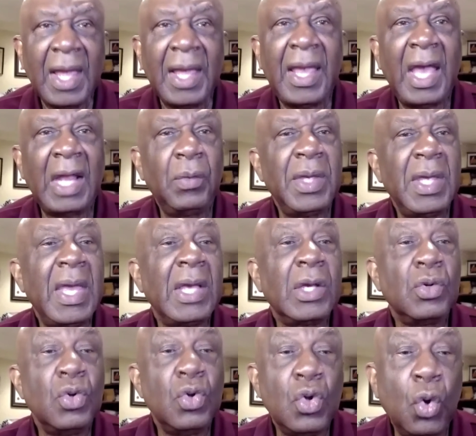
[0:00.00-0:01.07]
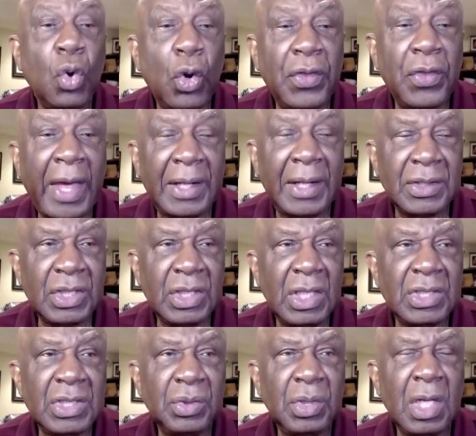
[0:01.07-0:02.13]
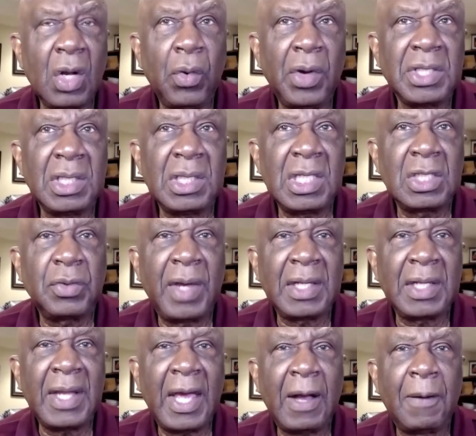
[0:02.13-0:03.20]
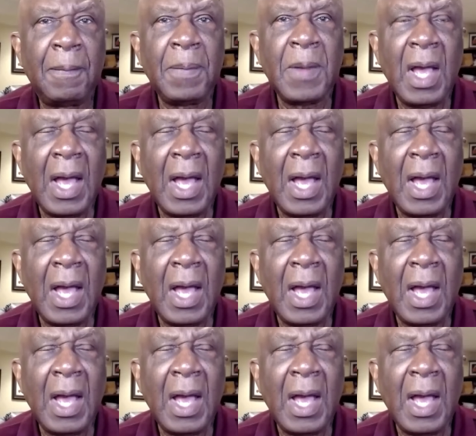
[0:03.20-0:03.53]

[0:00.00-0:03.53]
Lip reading: Can we ignore that? See, so the question is right now,